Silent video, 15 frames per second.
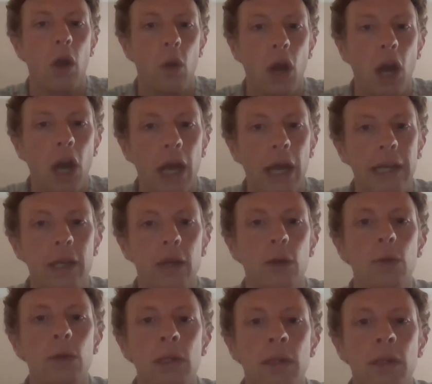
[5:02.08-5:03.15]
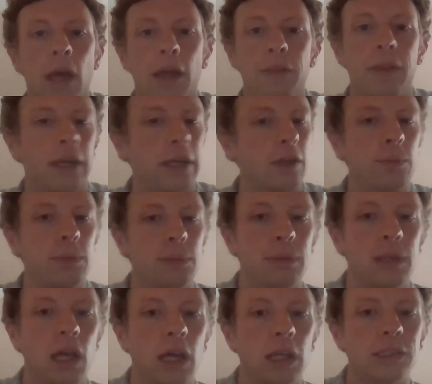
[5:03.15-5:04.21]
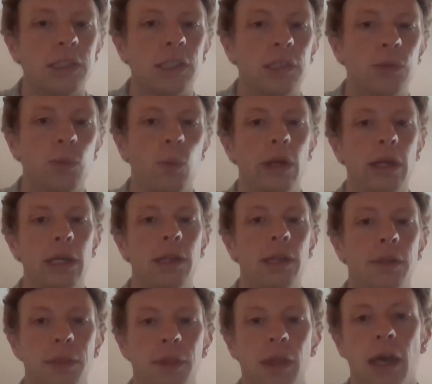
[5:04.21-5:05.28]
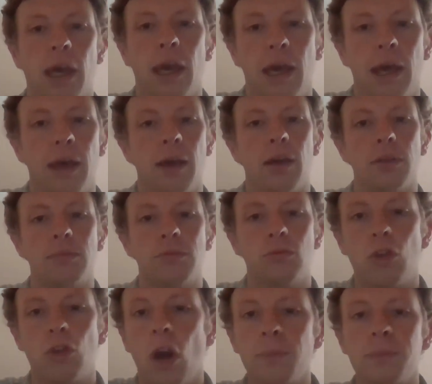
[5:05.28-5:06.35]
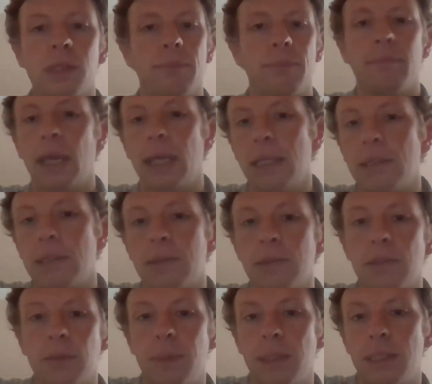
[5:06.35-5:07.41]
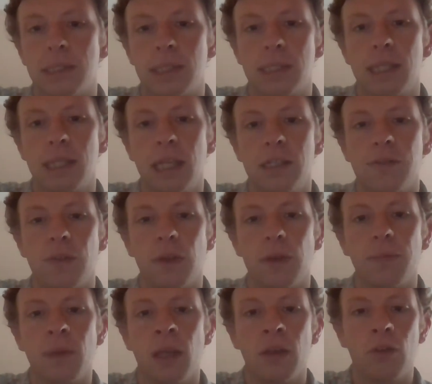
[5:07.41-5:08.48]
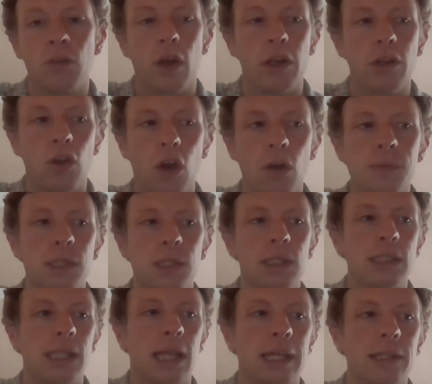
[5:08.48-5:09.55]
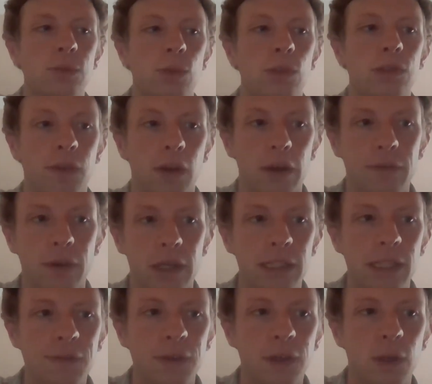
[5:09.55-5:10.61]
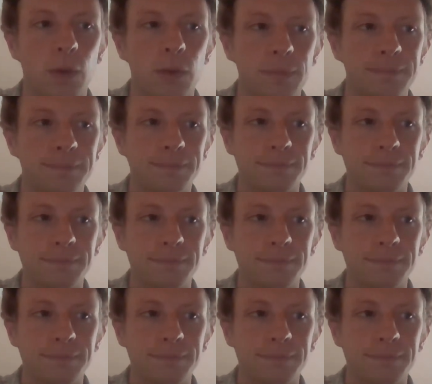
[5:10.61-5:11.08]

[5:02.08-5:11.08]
Ohio that could be planted with crops and made to be successful. Growing crops in these lands was very, very difficult.